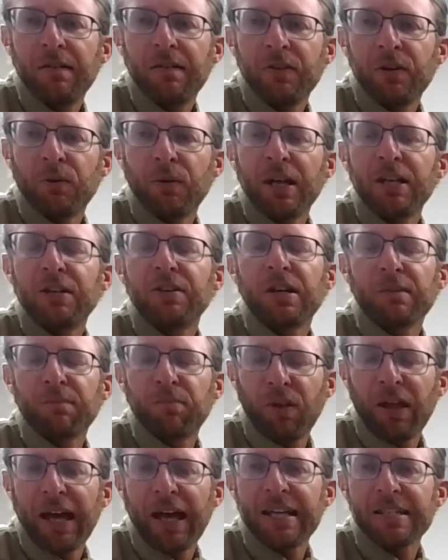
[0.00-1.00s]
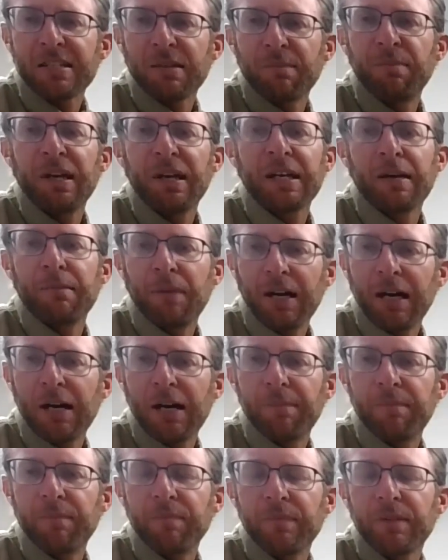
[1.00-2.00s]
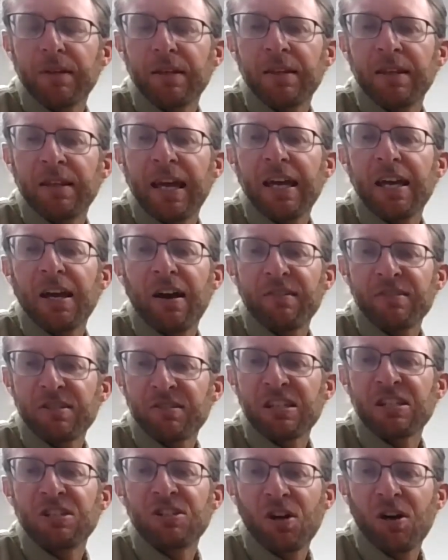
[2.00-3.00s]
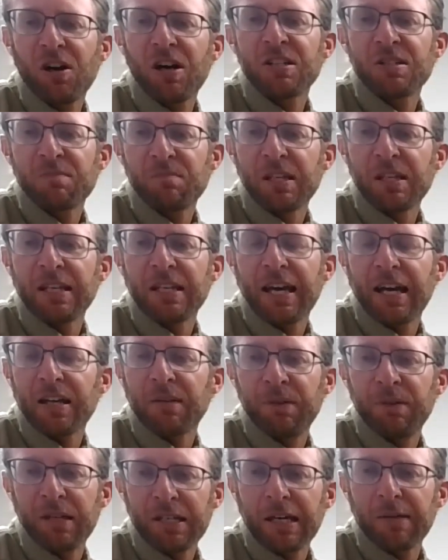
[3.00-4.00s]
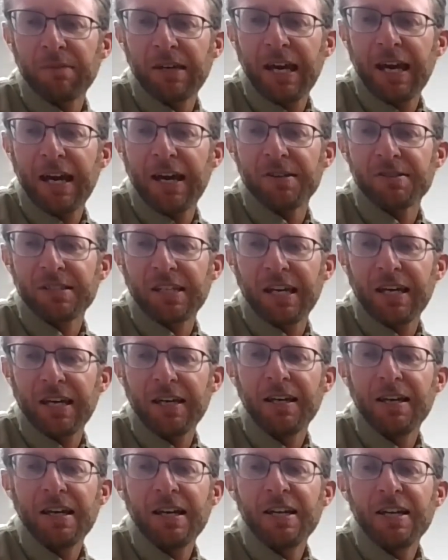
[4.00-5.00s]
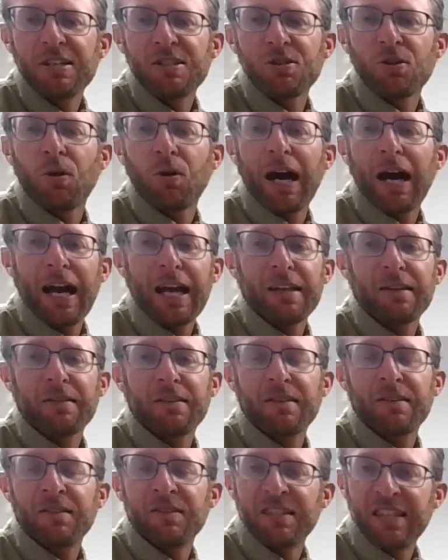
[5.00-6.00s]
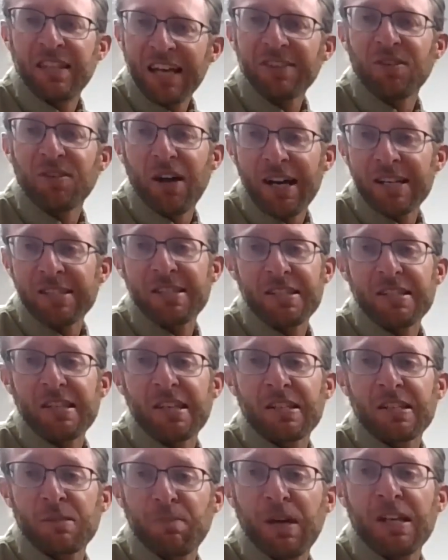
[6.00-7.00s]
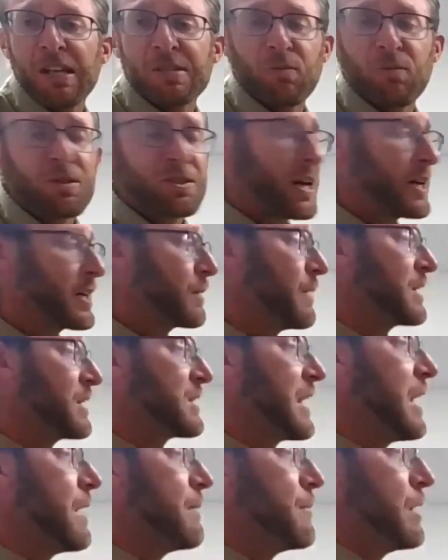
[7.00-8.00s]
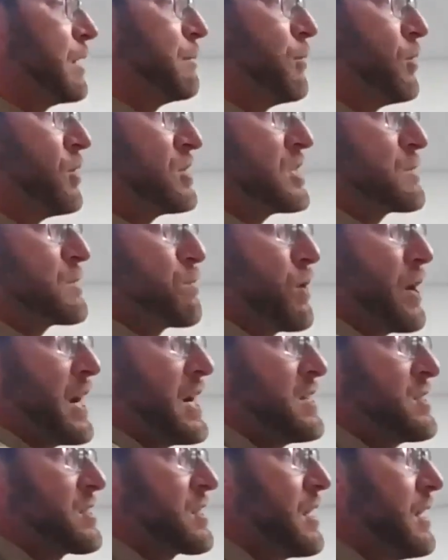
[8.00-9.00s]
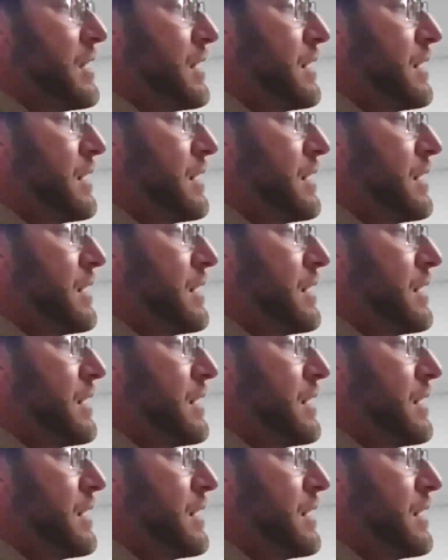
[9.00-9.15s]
rendering plant to pick them up, they obviously charge me now to pick up cows. Okay. So death loss is an expense. We'll talk about that. But purchase price